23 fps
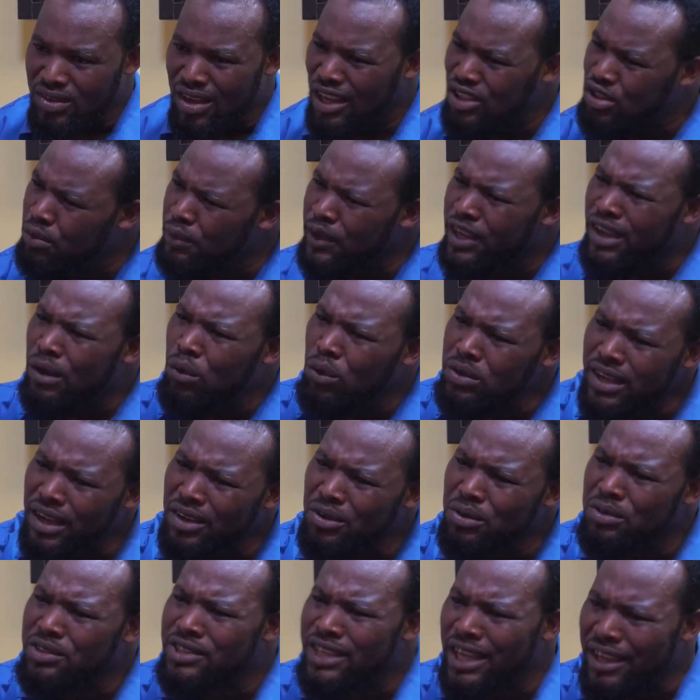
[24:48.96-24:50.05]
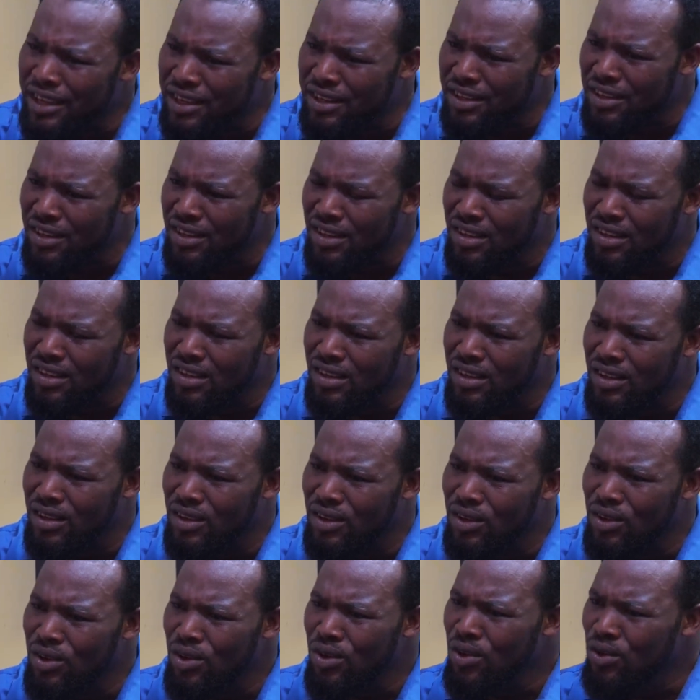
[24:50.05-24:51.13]
Azubike, what are you saying?
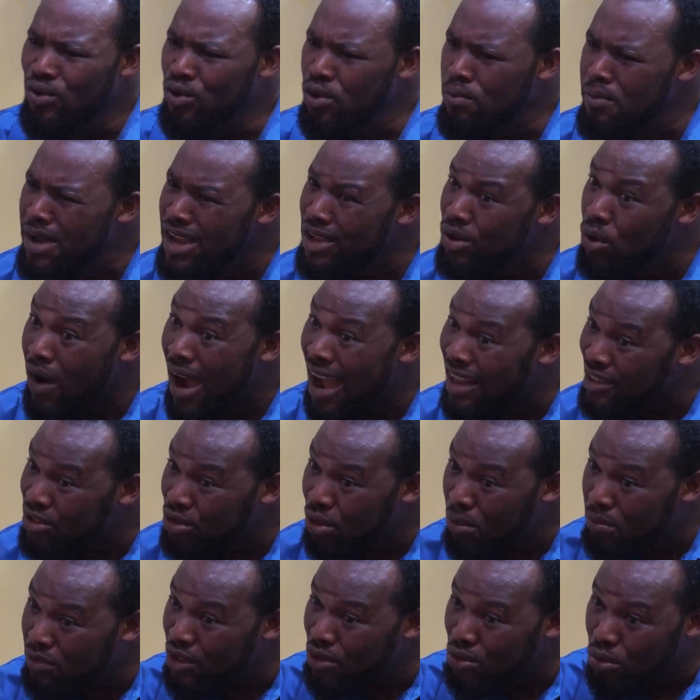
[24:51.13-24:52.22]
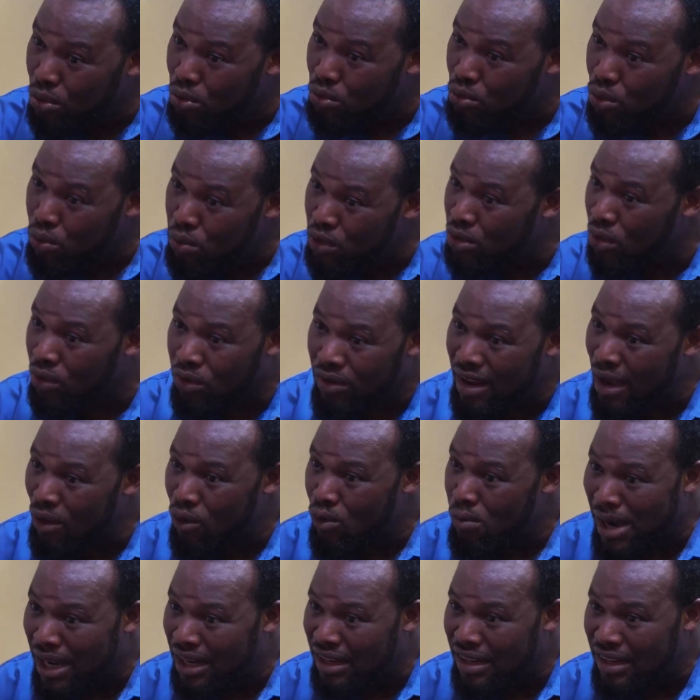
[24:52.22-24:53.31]
You mean you had something to do with another
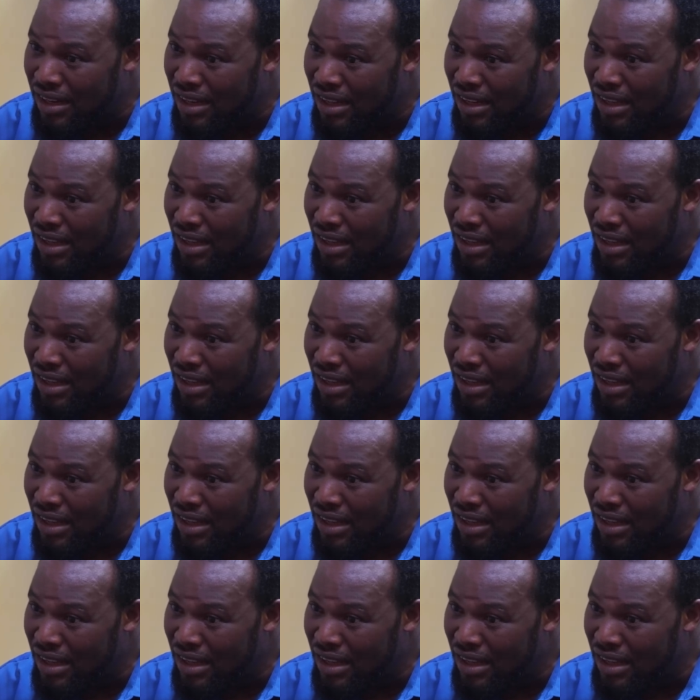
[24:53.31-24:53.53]
woman?